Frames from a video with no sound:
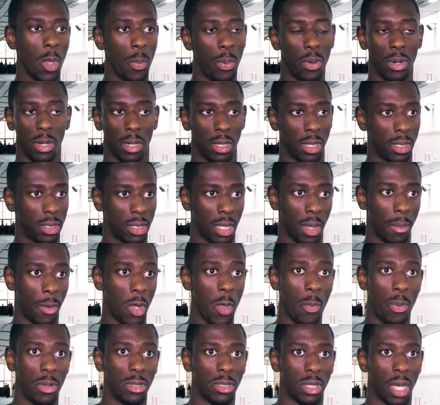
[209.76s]
I'm
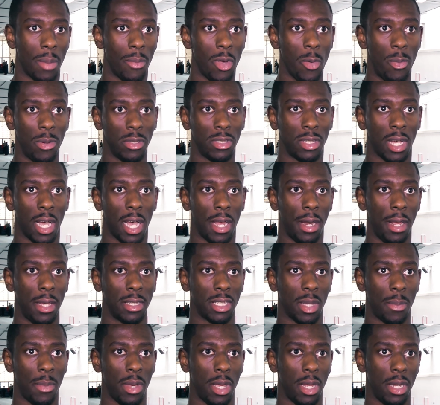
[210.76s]
open to
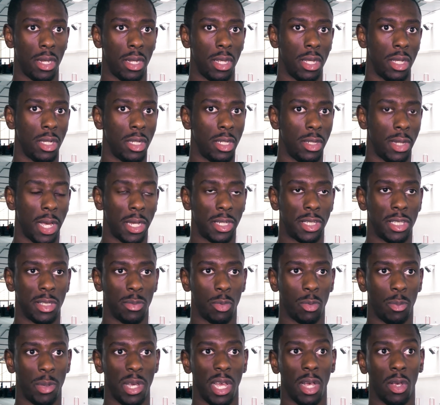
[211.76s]
ideas. I mean, next year's
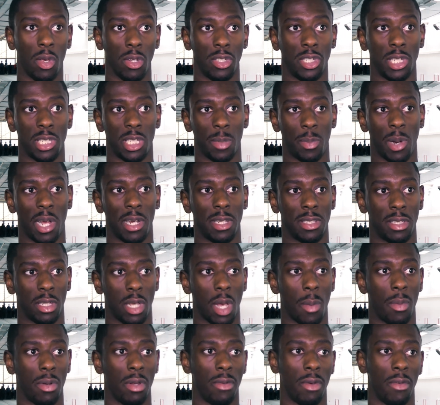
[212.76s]
would be a good year to practice a
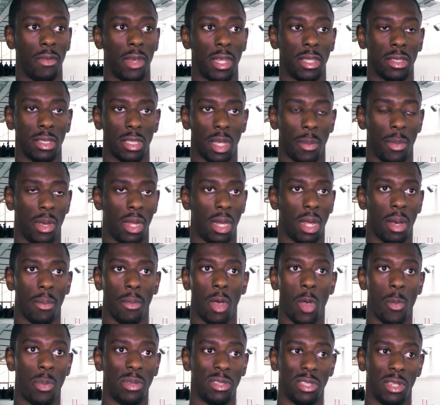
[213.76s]
couple of events. I mean, I'm
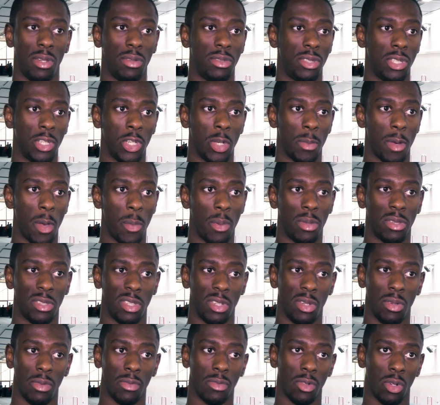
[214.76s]
open to do two, I'm open
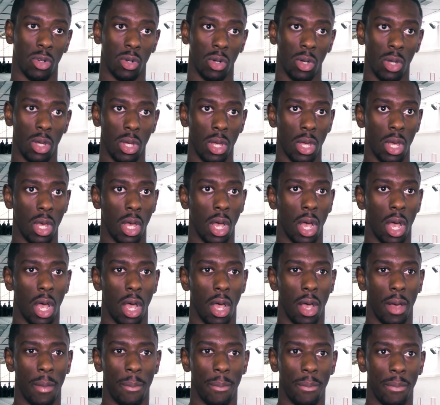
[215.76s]
to do four.
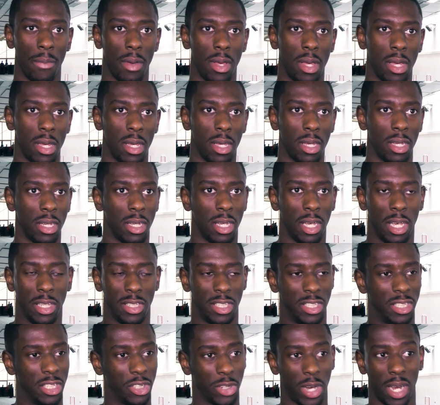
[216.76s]
It's
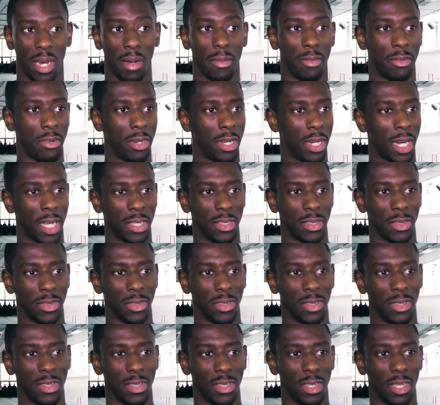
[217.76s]
just the training for it, that's
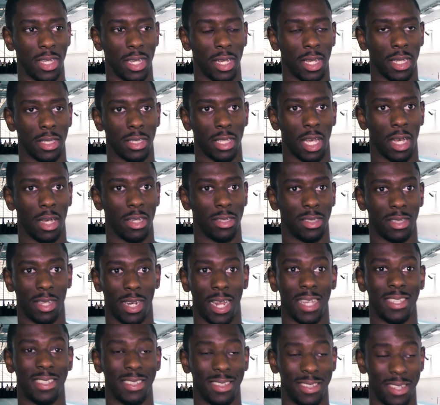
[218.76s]
all. So
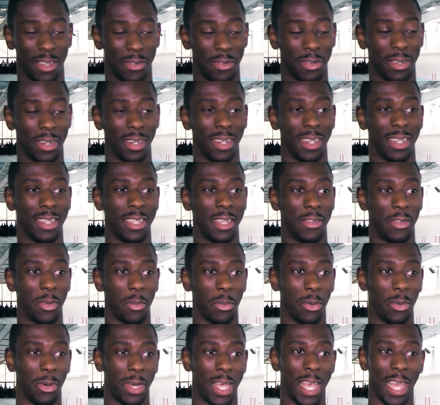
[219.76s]
that's a different
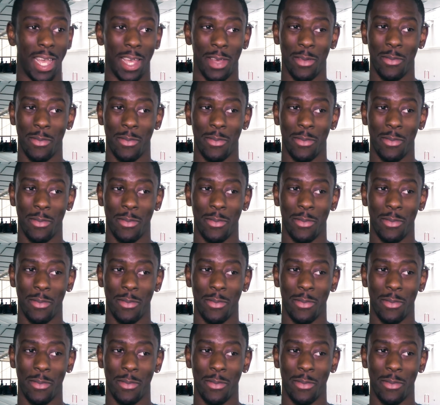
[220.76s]
ball game.